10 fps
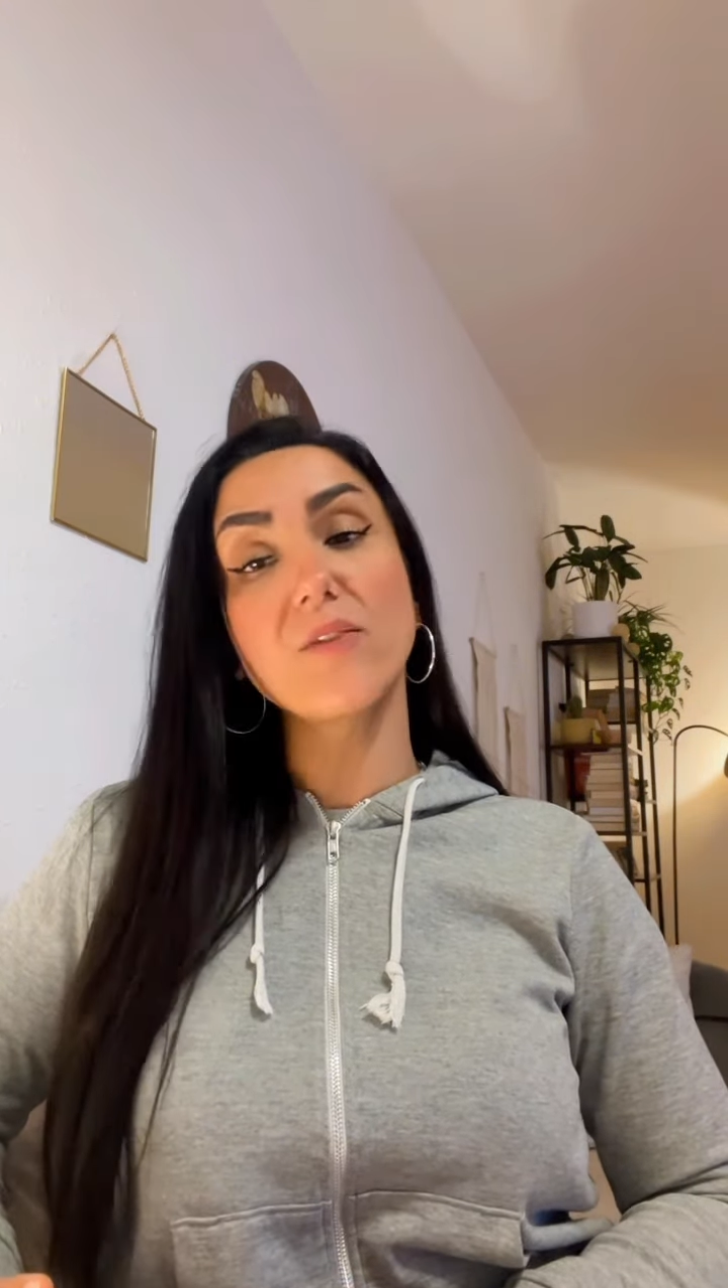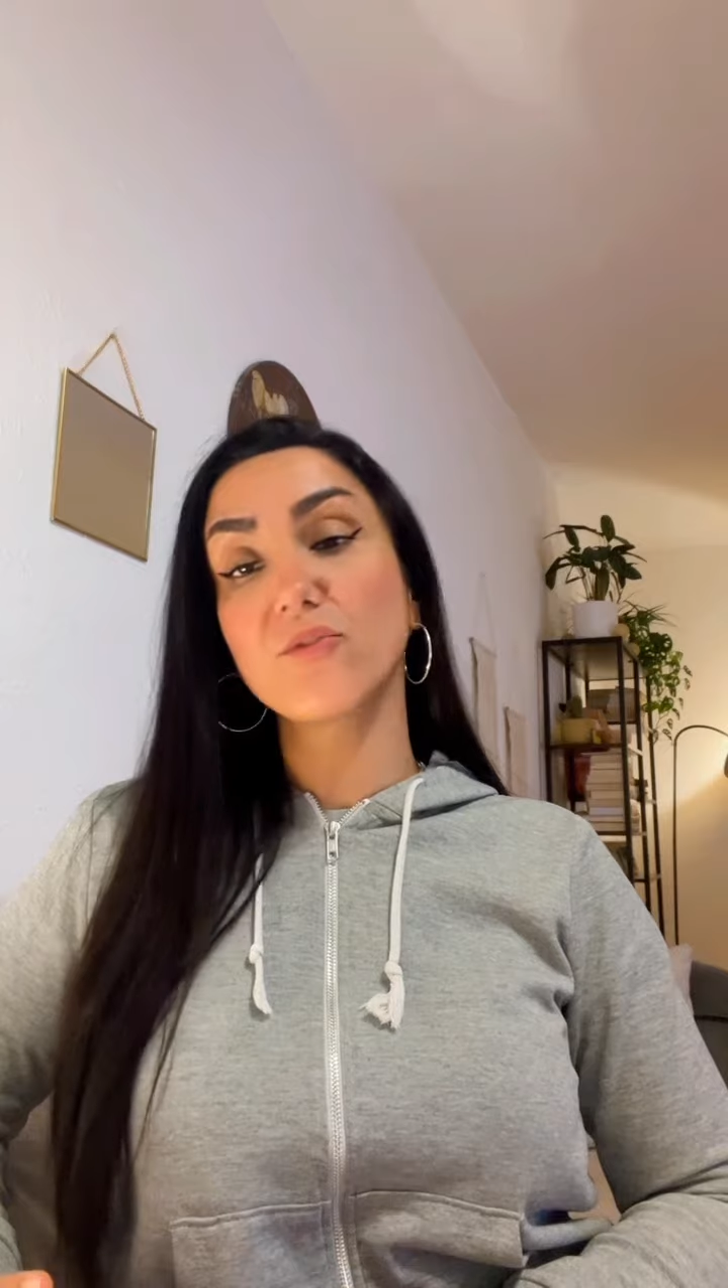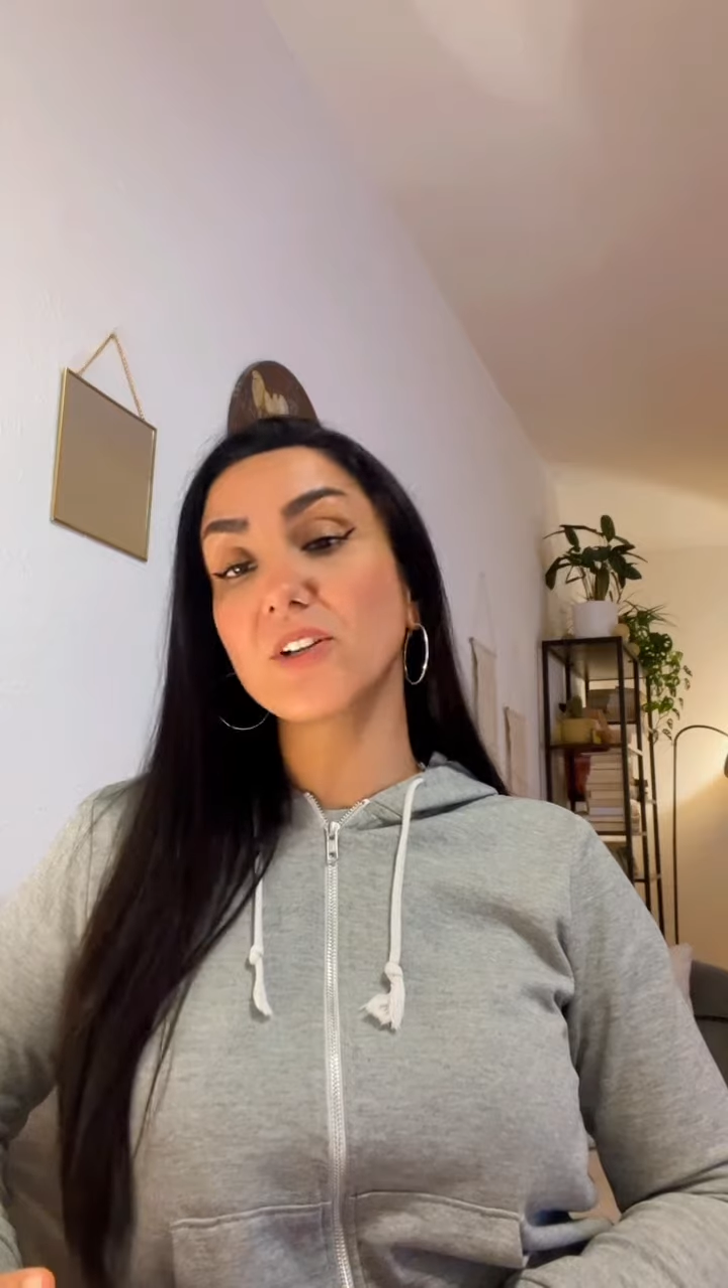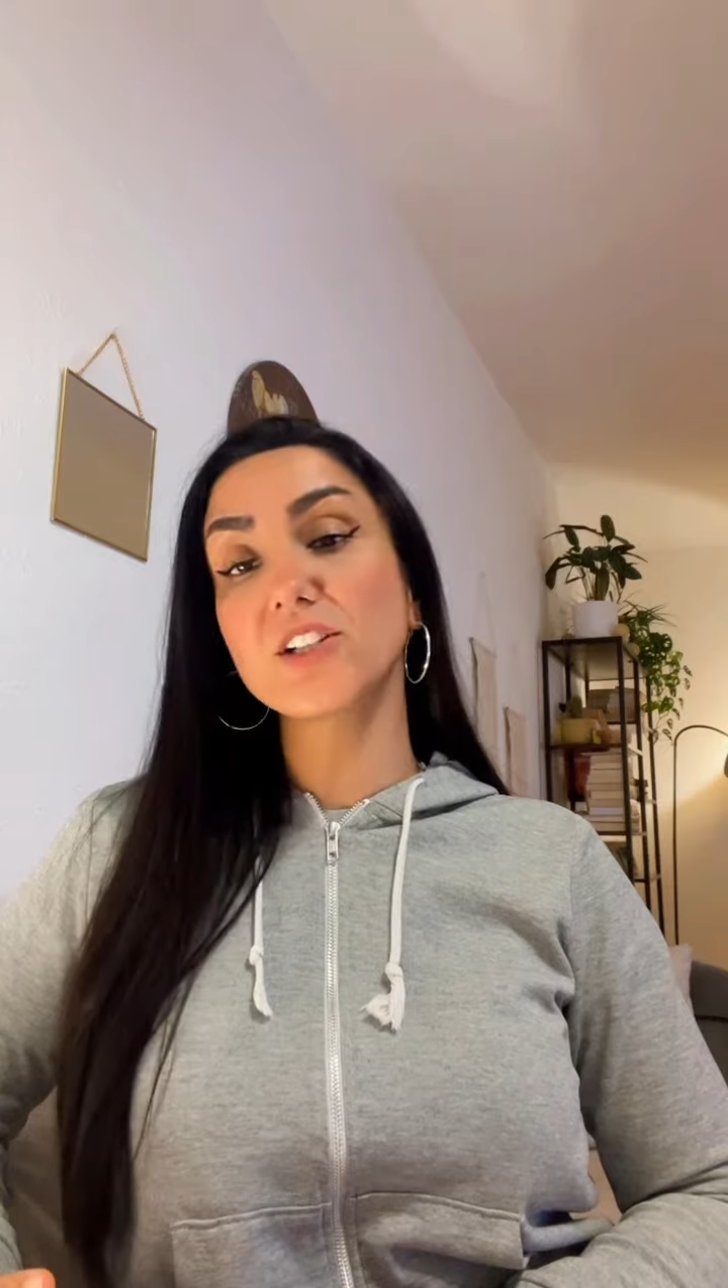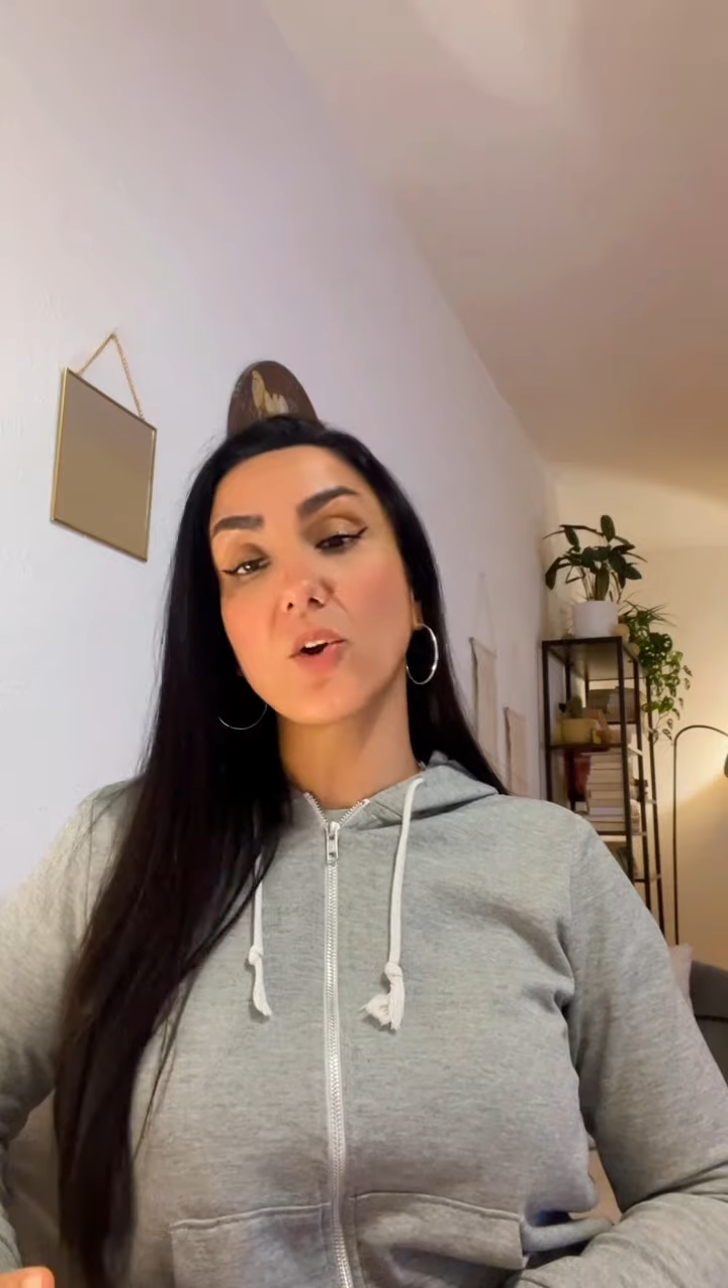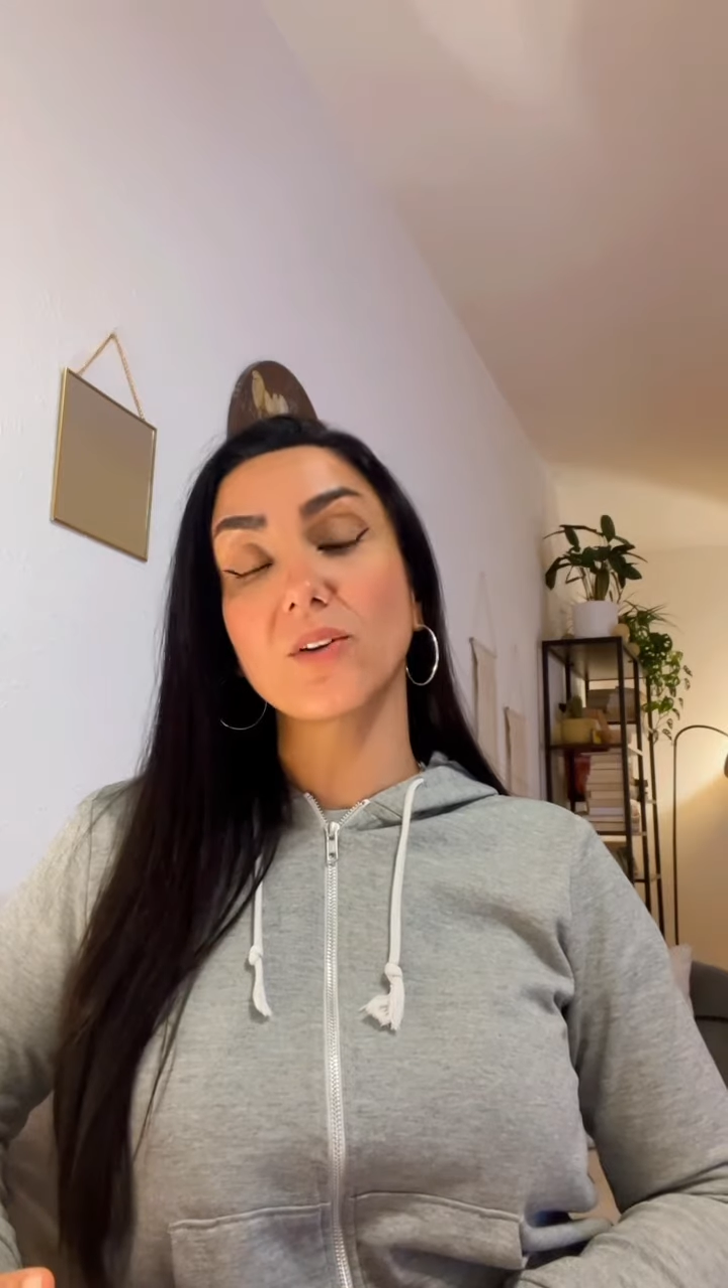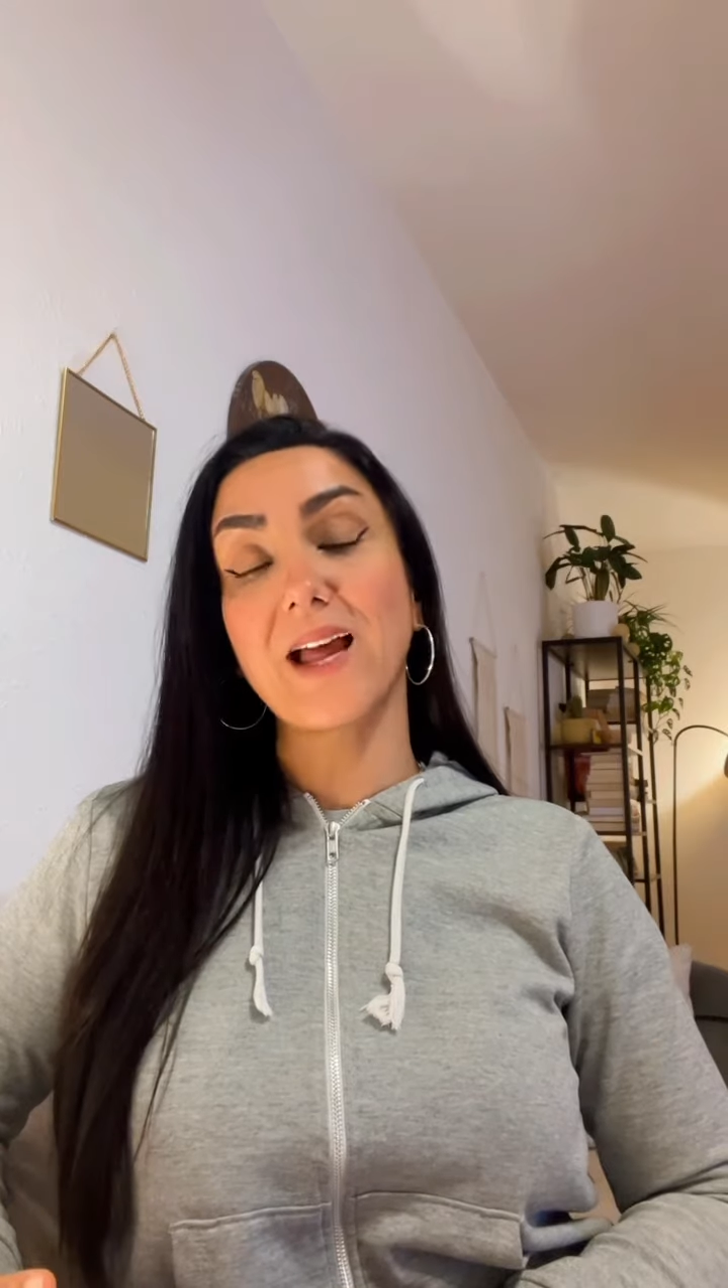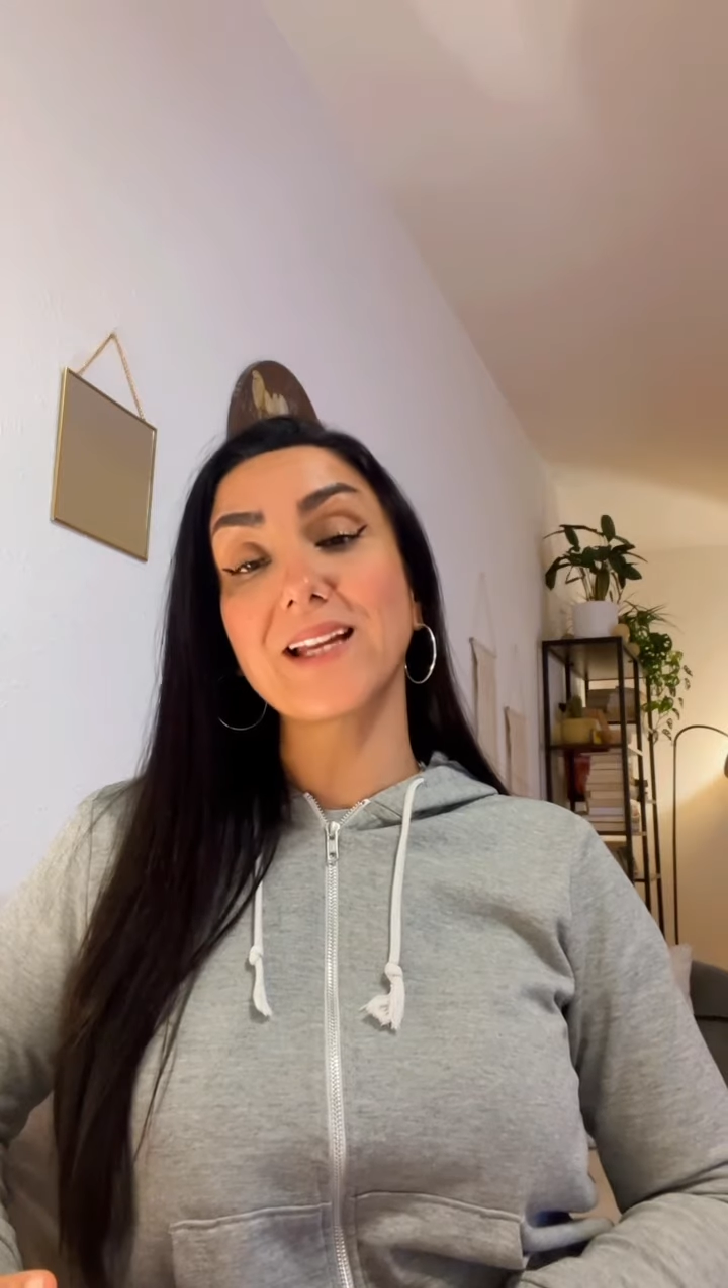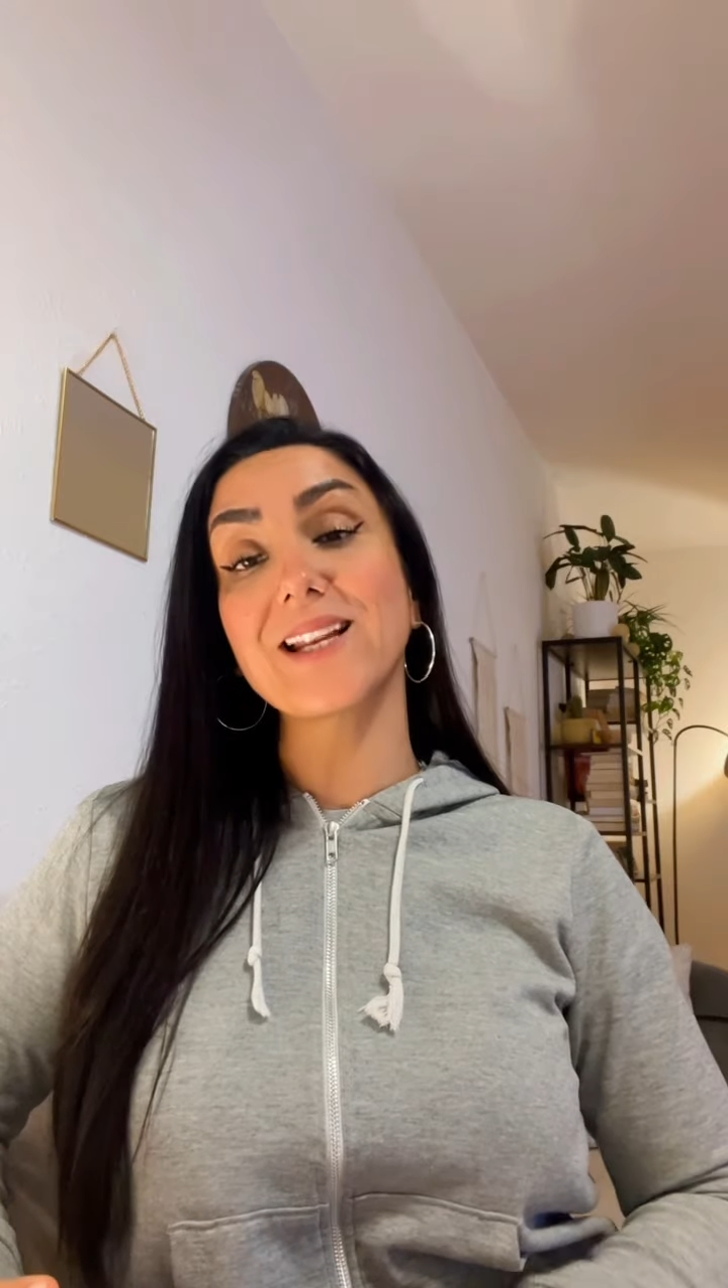really don't like it.